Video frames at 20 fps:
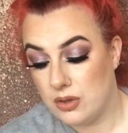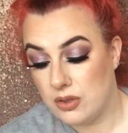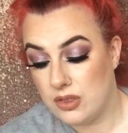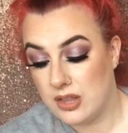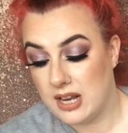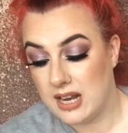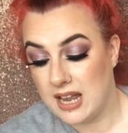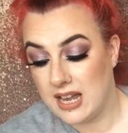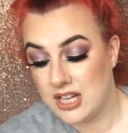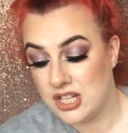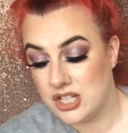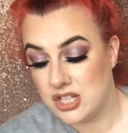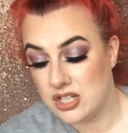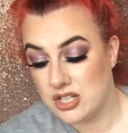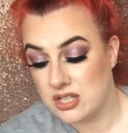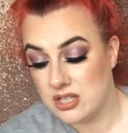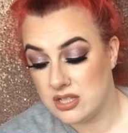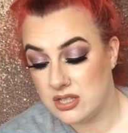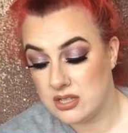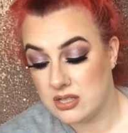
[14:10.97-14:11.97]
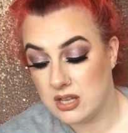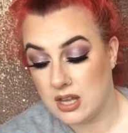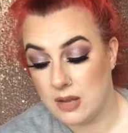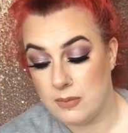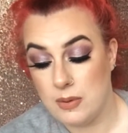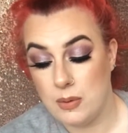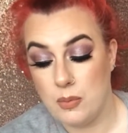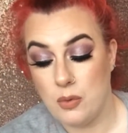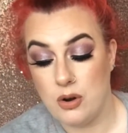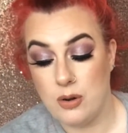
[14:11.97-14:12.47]
The lashes can
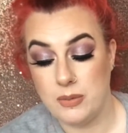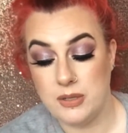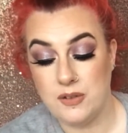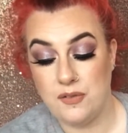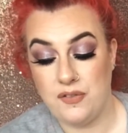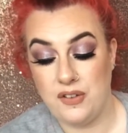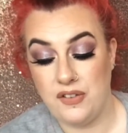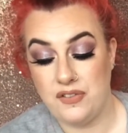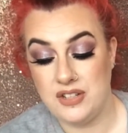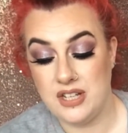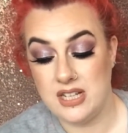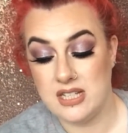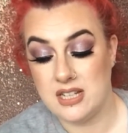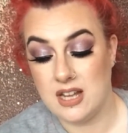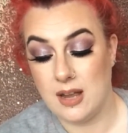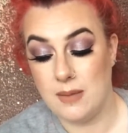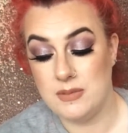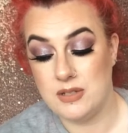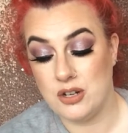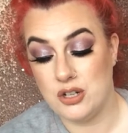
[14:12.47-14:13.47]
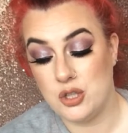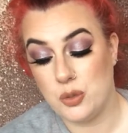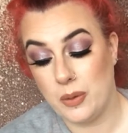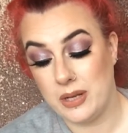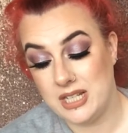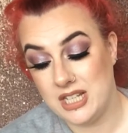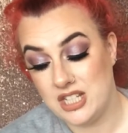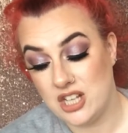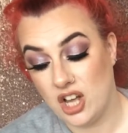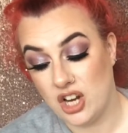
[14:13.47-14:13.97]
be worn up to 15 times and are
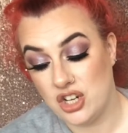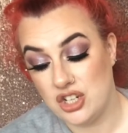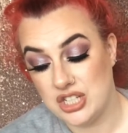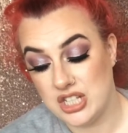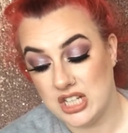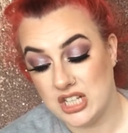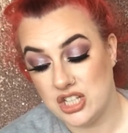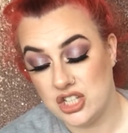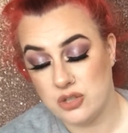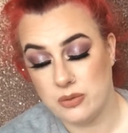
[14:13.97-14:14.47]
$20 each.